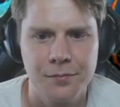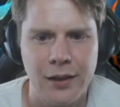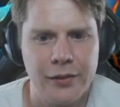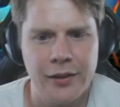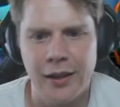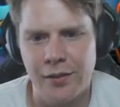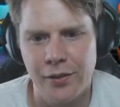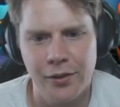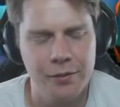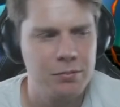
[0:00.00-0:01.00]
She gets
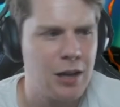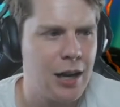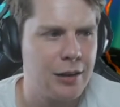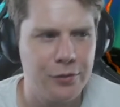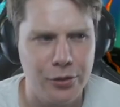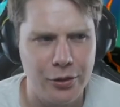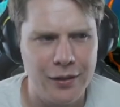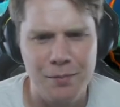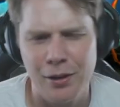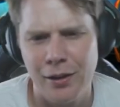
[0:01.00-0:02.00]
her Gardevoir knocked
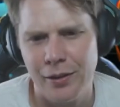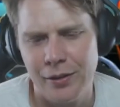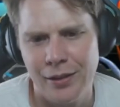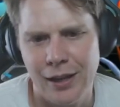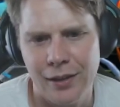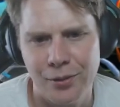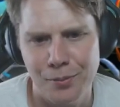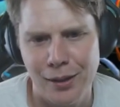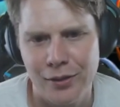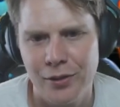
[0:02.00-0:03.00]
out, but I don't think she cares too
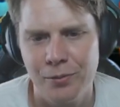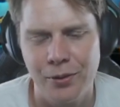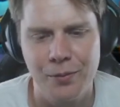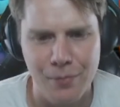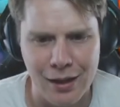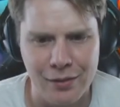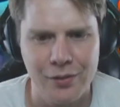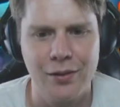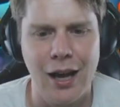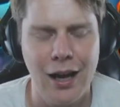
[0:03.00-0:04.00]
much. She was
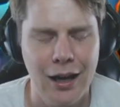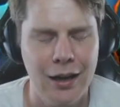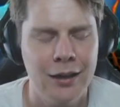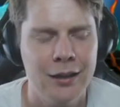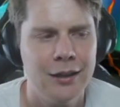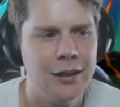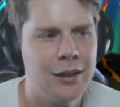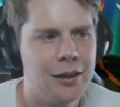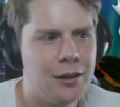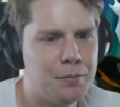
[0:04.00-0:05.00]
much
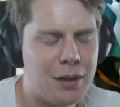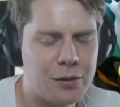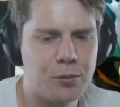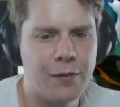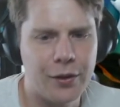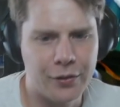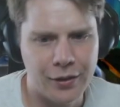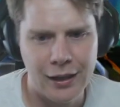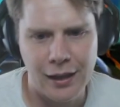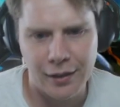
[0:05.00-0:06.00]
more focused on
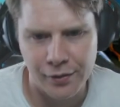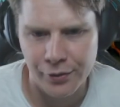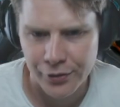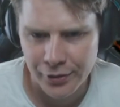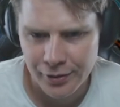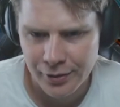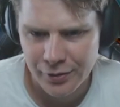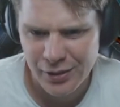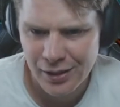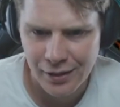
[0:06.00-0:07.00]
getting that exclusion.
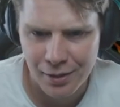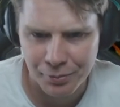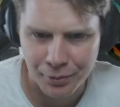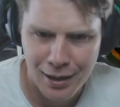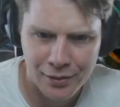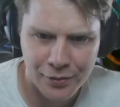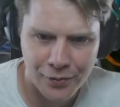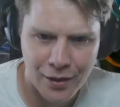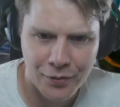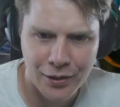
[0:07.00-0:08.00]
She has a couple of max
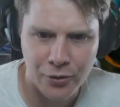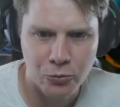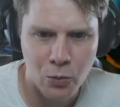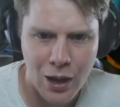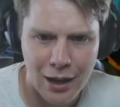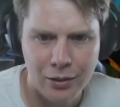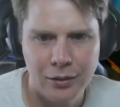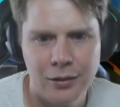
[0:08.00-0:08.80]
revives here as well.